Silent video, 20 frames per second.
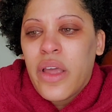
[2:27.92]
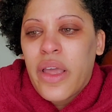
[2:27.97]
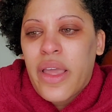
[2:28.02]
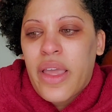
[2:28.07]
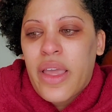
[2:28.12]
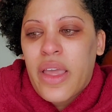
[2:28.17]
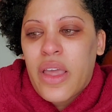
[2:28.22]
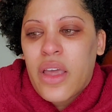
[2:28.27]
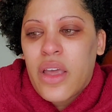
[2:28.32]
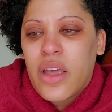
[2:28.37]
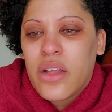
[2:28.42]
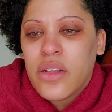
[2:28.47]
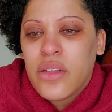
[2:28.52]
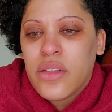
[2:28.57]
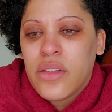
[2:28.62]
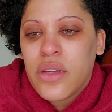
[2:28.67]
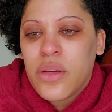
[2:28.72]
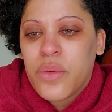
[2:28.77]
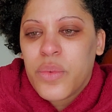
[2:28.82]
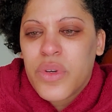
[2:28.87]

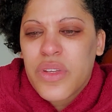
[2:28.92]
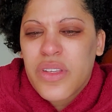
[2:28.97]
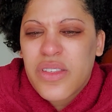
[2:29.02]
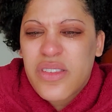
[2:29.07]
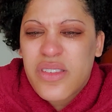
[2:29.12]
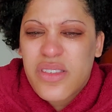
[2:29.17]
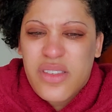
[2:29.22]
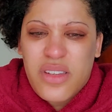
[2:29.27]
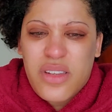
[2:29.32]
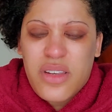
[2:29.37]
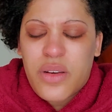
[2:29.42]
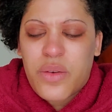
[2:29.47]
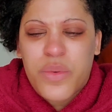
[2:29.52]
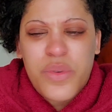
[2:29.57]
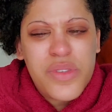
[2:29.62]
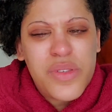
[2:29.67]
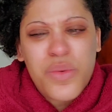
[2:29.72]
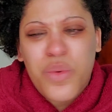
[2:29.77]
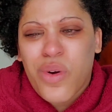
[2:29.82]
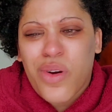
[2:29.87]
and it was, you know, it
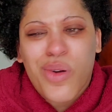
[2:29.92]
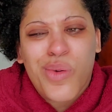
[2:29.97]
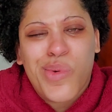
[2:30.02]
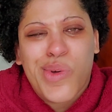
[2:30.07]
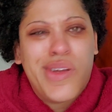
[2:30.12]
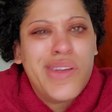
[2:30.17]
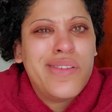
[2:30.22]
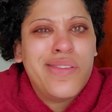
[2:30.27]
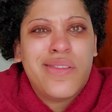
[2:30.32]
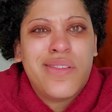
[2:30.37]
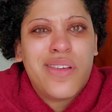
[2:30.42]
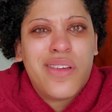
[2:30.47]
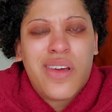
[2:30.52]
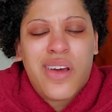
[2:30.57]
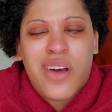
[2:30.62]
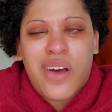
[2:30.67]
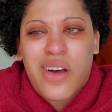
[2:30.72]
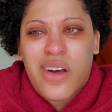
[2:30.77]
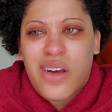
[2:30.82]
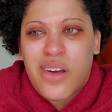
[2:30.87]
was a whirlwind.
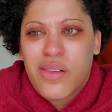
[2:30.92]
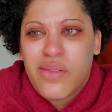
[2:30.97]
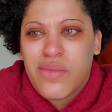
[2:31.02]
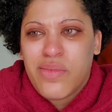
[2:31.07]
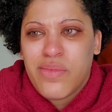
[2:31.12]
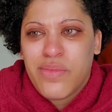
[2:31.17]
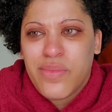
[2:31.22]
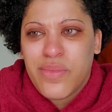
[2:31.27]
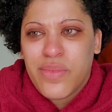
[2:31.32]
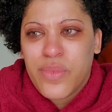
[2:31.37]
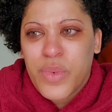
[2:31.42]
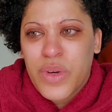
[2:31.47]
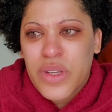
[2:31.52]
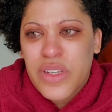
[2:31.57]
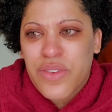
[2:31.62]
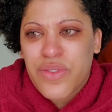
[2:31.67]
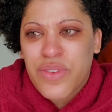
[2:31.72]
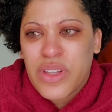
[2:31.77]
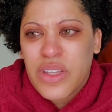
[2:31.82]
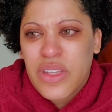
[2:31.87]

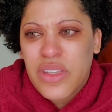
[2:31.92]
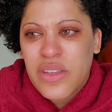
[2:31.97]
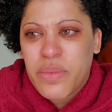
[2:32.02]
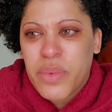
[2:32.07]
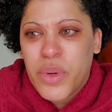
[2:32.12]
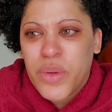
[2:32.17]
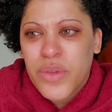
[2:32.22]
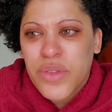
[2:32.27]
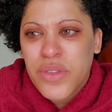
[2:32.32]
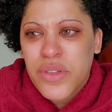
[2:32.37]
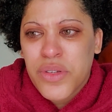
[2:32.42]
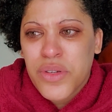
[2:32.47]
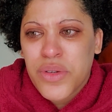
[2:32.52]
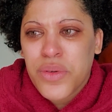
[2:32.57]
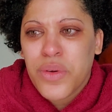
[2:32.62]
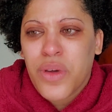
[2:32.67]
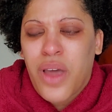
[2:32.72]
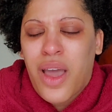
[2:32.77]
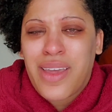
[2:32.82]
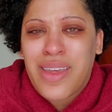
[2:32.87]
Wasn't really supposed
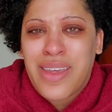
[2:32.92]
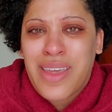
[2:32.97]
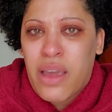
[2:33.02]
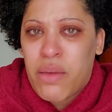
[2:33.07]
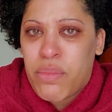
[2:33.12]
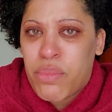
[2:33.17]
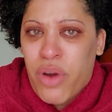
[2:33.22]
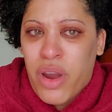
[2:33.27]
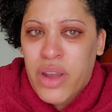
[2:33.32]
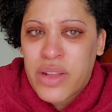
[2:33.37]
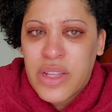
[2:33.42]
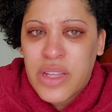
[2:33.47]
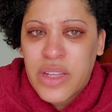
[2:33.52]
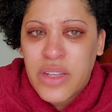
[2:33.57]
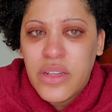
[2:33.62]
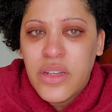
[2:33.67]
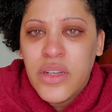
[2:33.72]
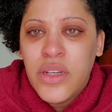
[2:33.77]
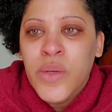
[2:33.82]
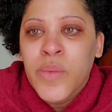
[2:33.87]
to get pregnant.
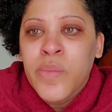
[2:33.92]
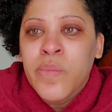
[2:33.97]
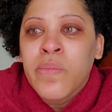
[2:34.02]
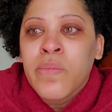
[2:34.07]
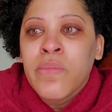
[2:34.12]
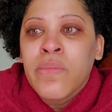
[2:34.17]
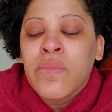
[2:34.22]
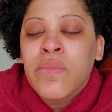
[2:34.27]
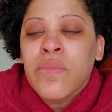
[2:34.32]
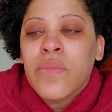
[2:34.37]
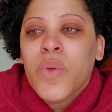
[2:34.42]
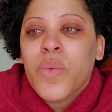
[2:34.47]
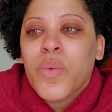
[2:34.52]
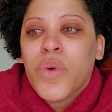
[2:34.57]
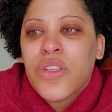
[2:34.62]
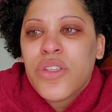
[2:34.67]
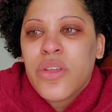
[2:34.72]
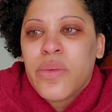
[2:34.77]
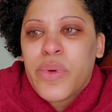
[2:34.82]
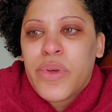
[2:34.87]

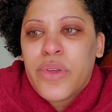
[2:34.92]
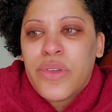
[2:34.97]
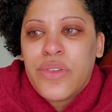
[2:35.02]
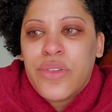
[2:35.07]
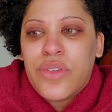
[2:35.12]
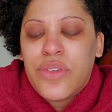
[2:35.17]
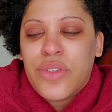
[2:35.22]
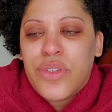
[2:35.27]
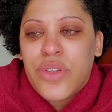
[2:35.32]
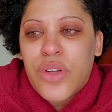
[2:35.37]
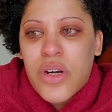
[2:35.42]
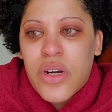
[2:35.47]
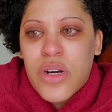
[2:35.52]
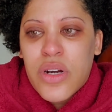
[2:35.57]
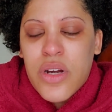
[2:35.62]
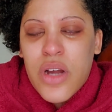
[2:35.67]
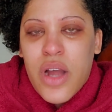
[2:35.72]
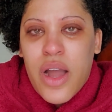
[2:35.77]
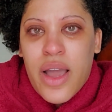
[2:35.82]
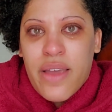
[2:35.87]
Was supposed to
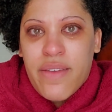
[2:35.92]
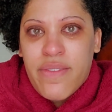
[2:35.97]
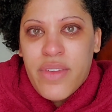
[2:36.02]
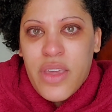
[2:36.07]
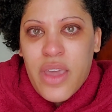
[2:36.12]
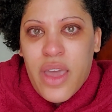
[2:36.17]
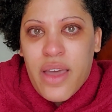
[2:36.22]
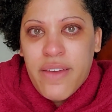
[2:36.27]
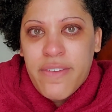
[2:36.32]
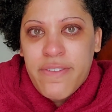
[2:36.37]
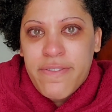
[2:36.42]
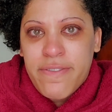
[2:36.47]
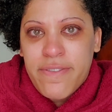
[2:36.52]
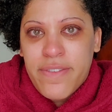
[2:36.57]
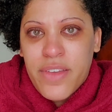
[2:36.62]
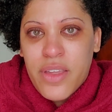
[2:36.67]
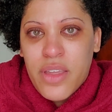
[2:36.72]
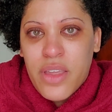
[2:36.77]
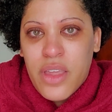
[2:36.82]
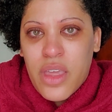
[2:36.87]
start IVF,
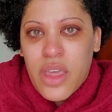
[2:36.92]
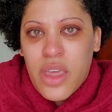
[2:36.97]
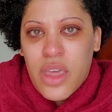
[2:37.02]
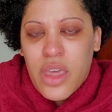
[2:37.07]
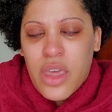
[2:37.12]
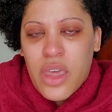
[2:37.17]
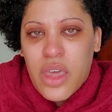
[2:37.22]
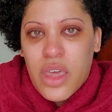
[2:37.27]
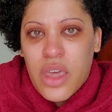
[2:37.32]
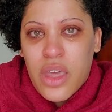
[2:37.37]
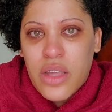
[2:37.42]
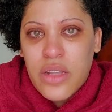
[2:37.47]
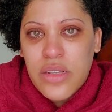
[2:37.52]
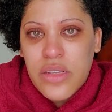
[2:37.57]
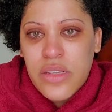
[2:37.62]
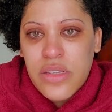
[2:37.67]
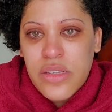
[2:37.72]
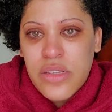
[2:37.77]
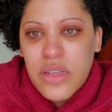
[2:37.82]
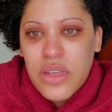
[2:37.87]

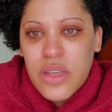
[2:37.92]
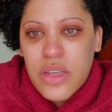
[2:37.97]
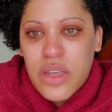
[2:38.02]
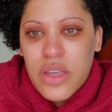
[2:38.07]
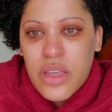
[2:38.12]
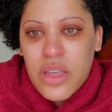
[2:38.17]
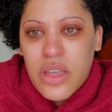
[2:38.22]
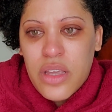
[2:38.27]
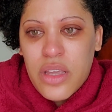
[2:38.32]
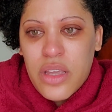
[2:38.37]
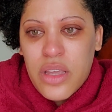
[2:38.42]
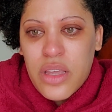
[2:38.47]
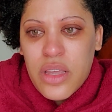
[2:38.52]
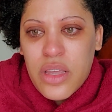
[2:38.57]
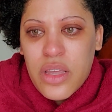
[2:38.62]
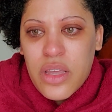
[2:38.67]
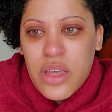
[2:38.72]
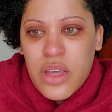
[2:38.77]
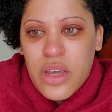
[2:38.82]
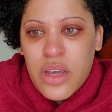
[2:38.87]
and
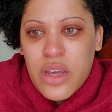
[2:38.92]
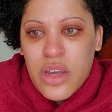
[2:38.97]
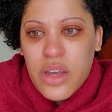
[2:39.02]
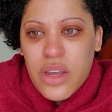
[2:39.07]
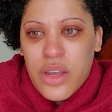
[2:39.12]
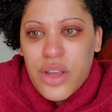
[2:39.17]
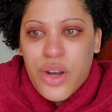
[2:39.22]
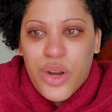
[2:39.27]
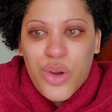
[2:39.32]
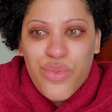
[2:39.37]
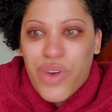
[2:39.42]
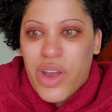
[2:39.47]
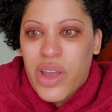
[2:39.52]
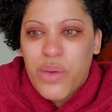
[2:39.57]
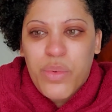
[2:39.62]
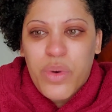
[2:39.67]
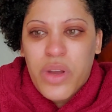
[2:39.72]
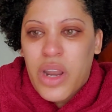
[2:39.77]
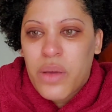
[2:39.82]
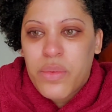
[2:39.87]
you know,
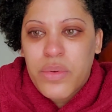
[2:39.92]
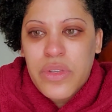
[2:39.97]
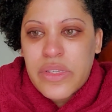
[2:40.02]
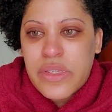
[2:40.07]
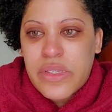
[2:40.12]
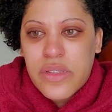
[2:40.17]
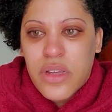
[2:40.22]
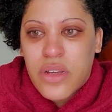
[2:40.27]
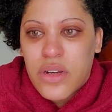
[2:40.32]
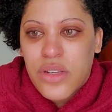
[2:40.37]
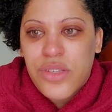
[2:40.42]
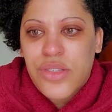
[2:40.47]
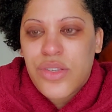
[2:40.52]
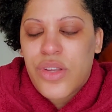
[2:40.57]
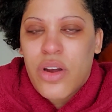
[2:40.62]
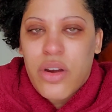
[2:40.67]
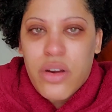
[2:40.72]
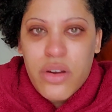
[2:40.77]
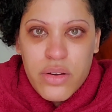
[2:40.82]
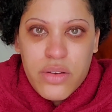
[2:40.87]
right when I was gonna
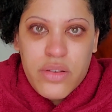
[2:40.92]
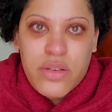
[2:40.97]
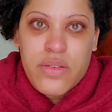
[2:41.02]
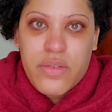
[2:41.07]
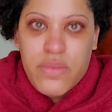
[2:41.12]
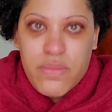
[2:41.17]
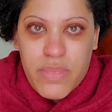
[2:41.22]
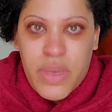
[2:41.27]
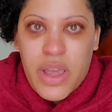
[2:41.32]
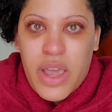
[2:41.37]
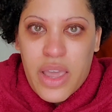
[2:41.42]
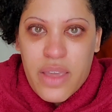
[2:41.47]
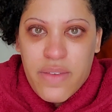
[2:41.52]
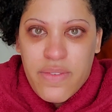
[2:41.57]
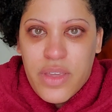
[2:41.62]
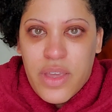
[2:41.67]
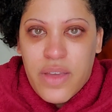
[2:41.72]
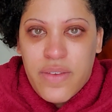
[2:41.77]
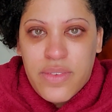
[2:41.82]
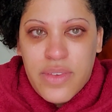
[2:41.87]
start my
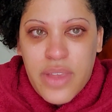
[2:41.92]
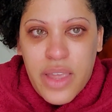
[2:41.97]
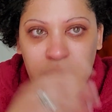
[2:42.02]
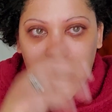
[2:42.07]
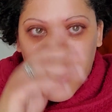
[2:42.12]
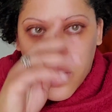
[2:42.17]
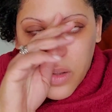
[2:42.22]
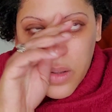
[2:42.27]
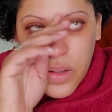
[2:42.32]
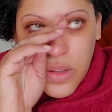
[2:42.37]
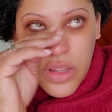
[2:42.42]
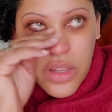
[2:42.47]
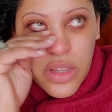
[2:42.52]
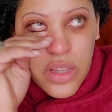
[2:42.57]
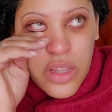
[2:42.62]
IVF cycle,